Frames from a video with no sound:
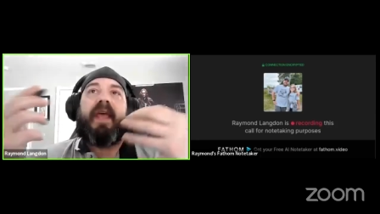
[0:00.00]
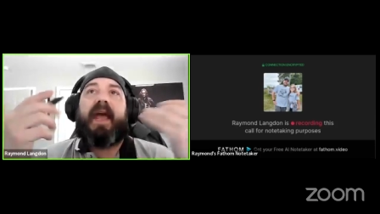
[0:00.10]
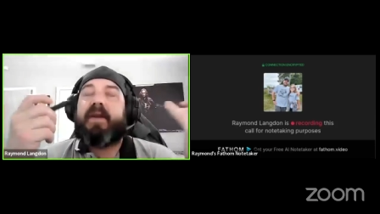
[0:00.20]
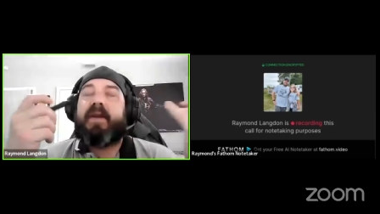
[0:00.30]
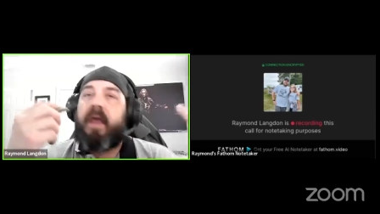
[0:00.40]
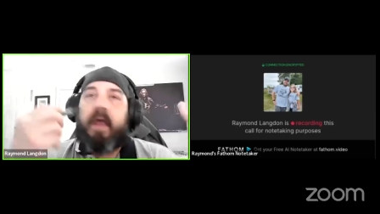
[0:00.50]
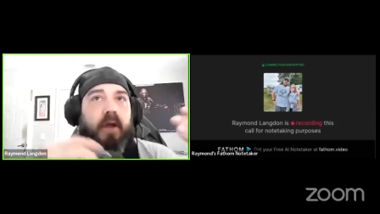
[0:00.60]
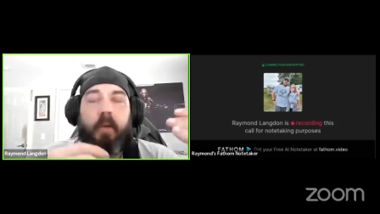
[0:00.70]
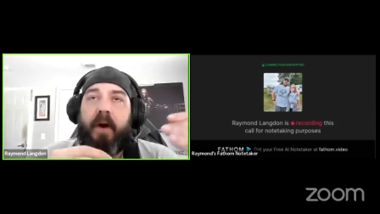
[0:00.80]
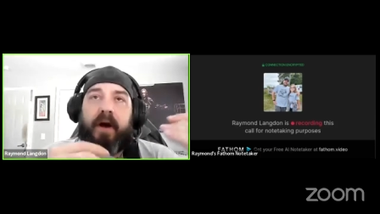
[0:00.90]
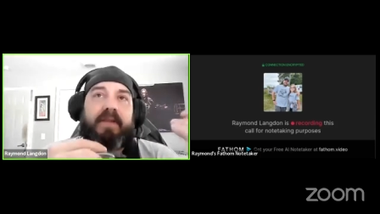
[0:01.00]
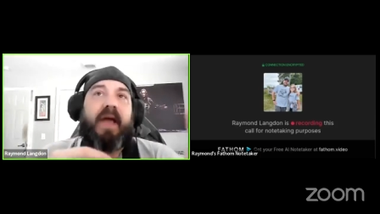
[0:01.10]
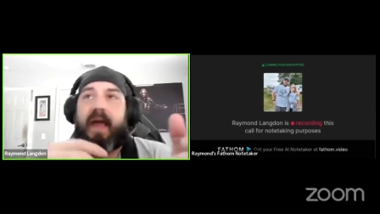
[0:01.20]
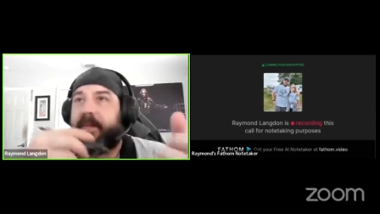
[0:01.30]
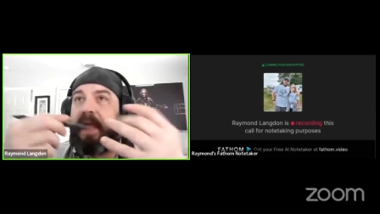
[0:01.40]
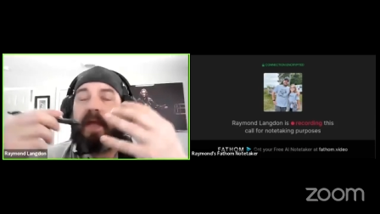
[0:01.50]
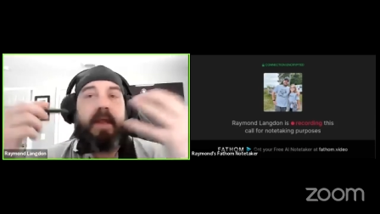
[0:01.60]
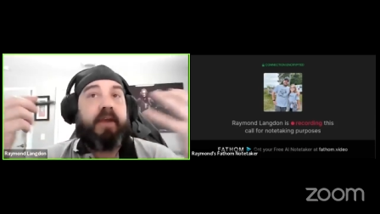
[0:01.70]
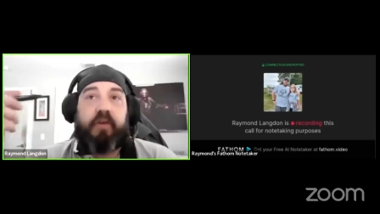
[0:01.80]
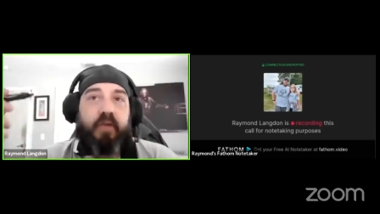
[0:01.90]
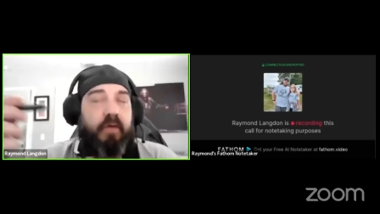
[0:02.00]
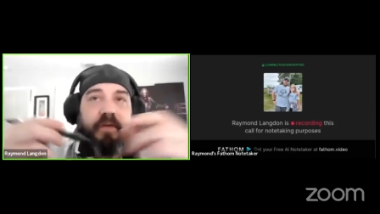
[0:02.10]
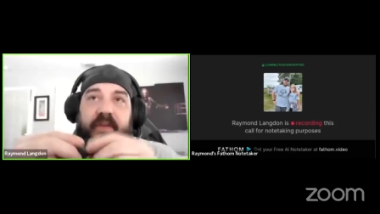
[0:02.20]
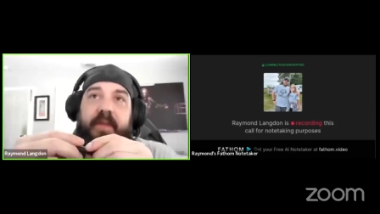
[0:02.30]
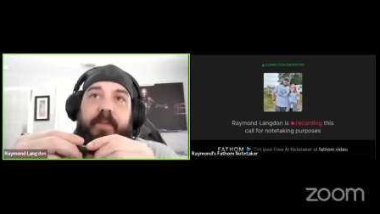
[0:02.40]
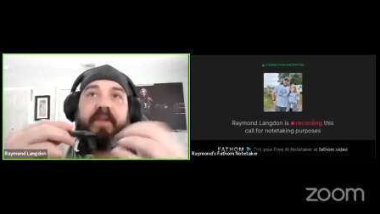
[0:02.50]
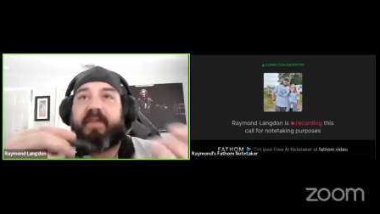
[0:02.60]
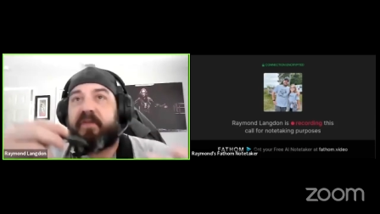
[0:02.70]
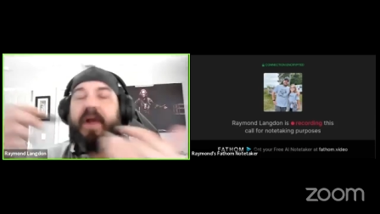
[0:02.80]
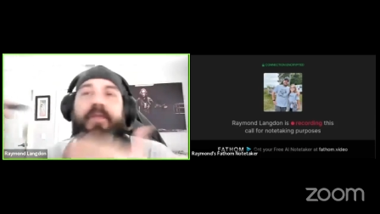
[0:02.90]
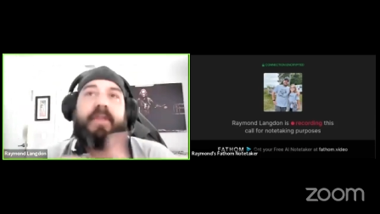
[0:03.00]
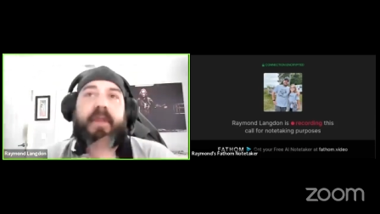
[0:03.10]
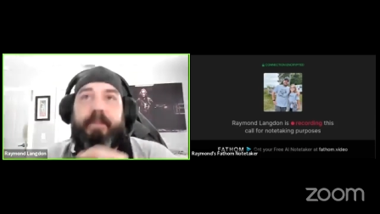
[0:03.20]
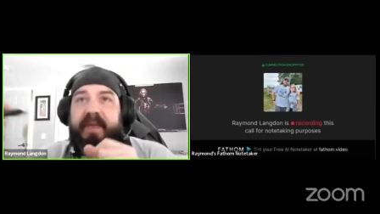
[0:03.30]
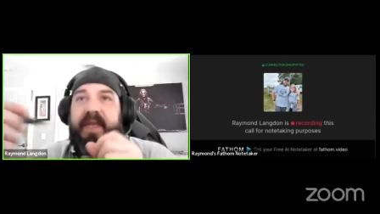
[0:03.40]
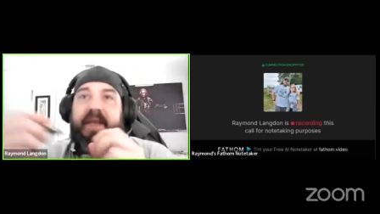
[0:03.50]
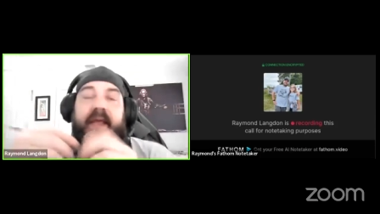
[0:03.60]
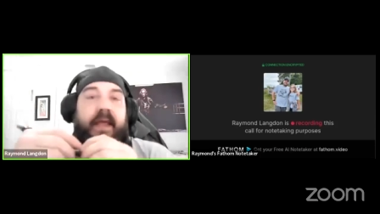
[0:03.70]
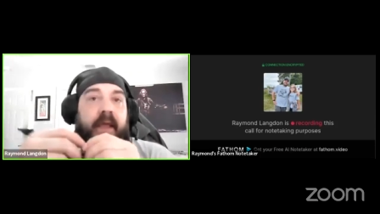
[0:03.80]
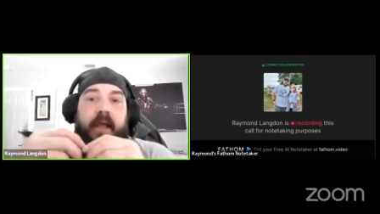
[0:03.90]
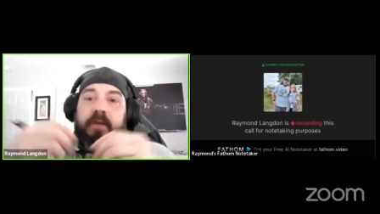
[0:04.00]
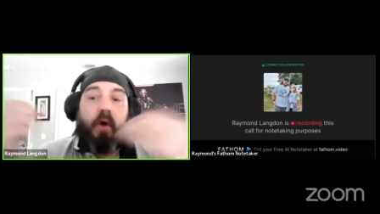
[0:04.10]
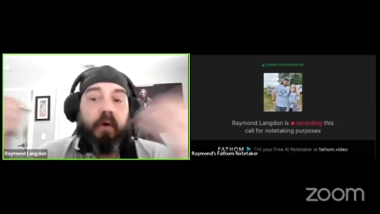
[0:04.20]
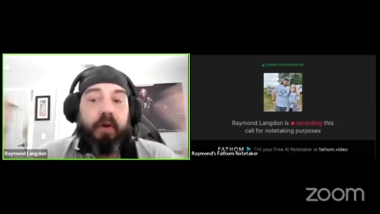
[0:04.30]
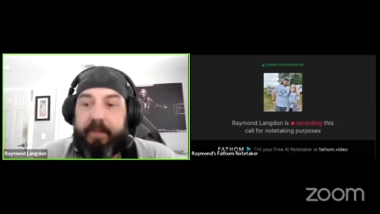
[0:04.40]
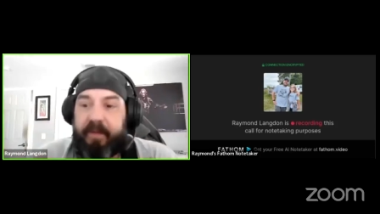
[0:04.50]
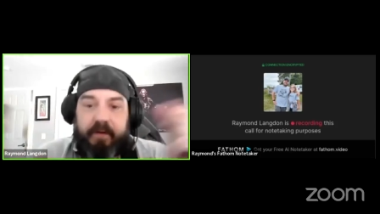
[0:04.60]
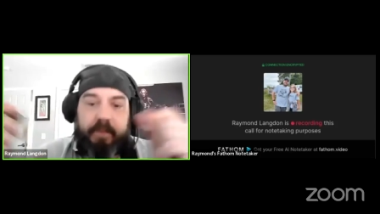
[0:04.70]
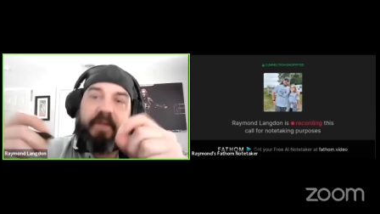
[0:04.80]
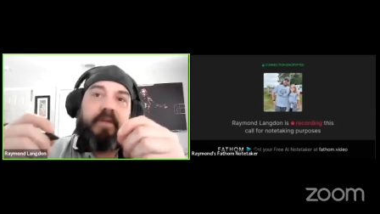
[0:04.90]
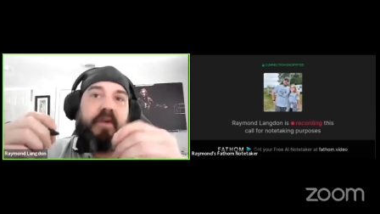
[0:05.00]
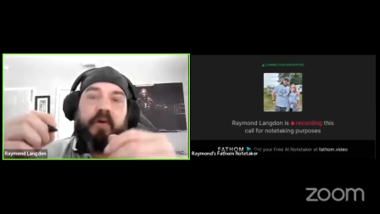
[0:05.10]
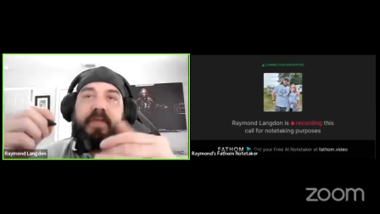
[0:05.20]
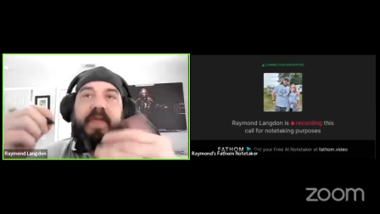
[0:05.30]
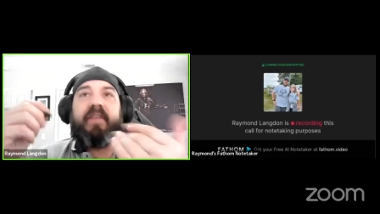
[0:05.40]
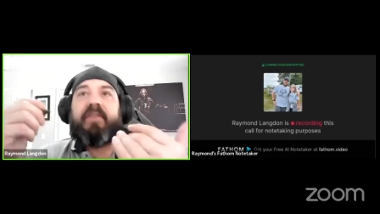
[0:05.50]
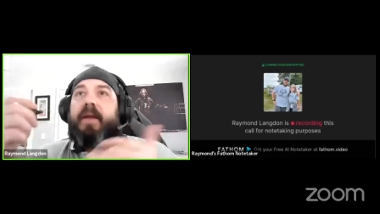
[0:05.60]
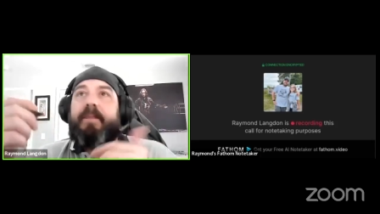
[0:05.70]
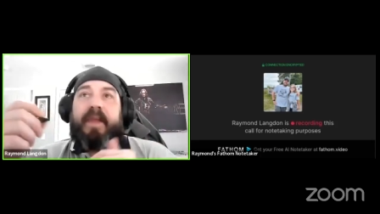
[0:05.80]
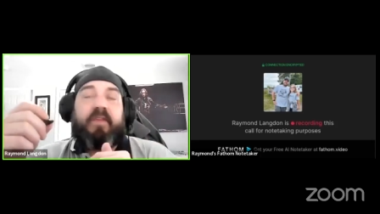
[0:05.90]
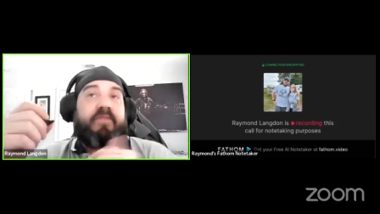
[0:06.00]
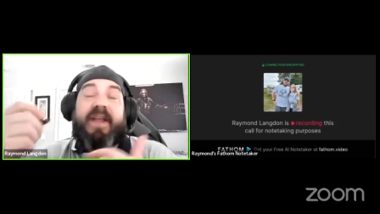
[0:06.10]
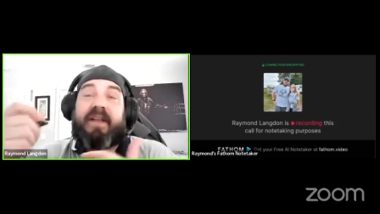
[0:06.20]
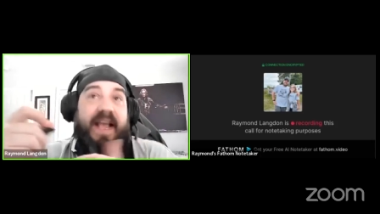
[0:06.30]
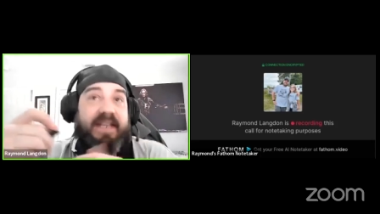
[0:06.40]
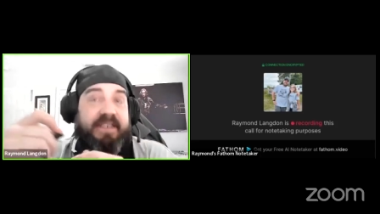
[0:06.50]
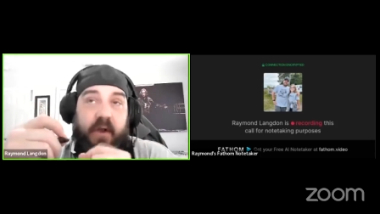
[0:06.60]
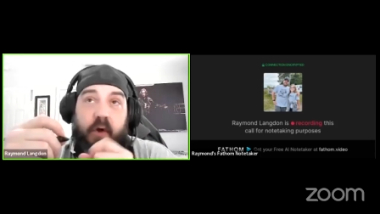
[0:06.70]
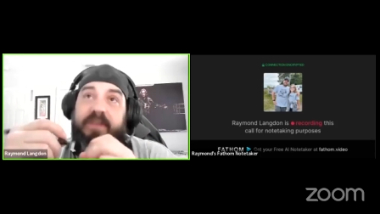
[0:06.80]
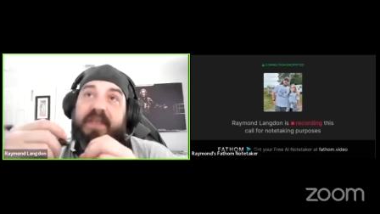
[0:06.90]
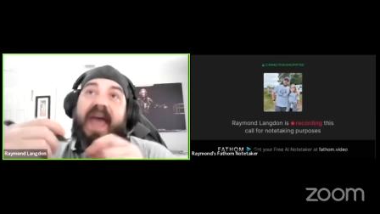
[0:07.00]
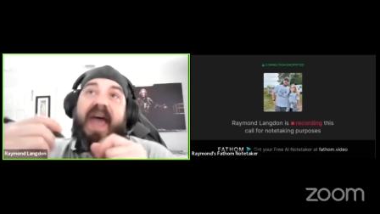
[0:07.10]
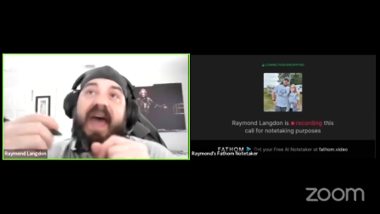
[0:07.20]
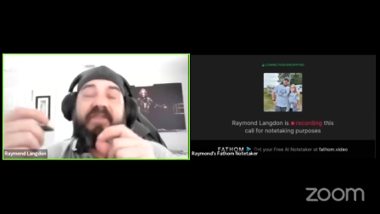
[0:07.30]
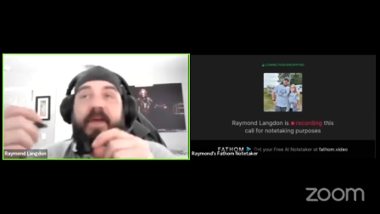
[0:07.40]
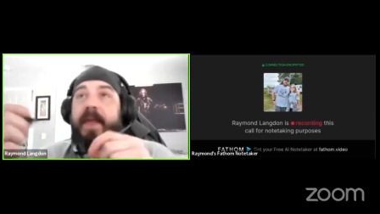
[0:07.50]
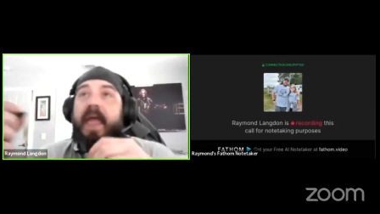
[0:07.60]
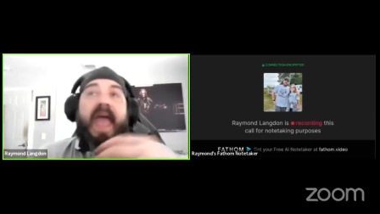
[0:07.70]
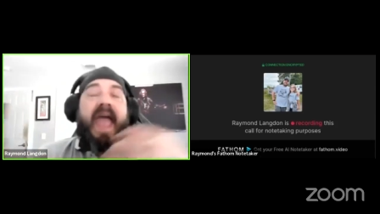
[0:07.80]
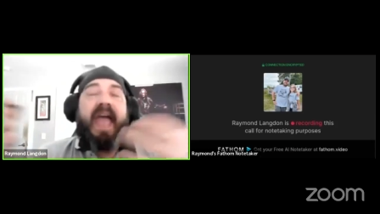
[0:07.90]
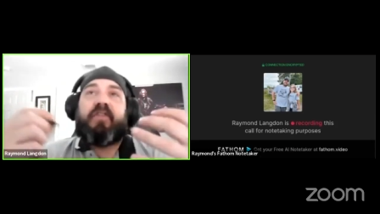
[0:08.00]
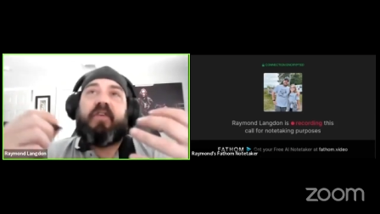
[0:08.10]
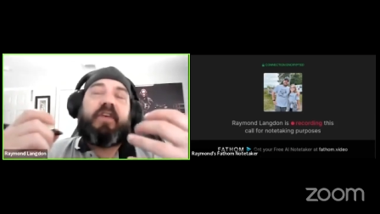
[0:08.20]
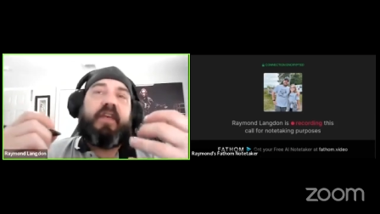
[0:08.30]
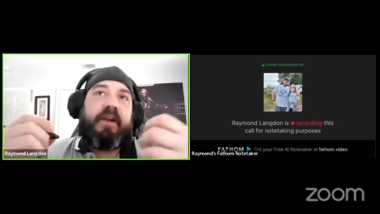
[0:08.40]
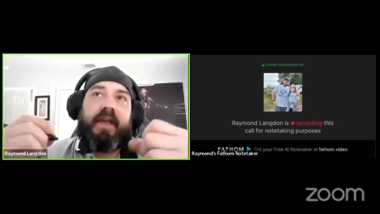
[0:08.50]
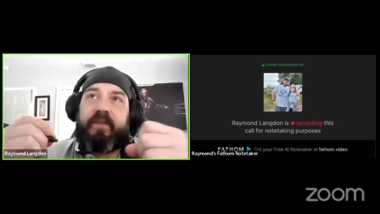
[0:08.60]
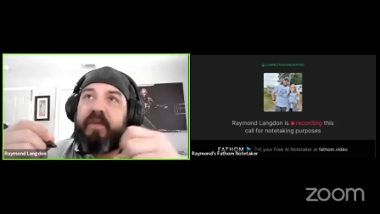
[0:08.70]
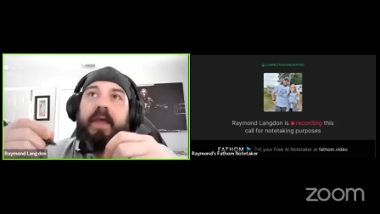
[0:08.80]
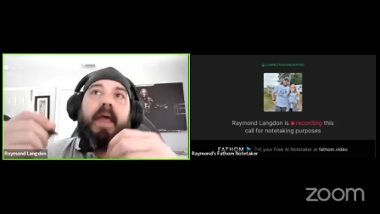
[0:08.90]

and go part time and, and just oversee the business rather than be in it. Totally, Mr. Business Owner. That's a that's a fantastic goal to have. Hey, just curious.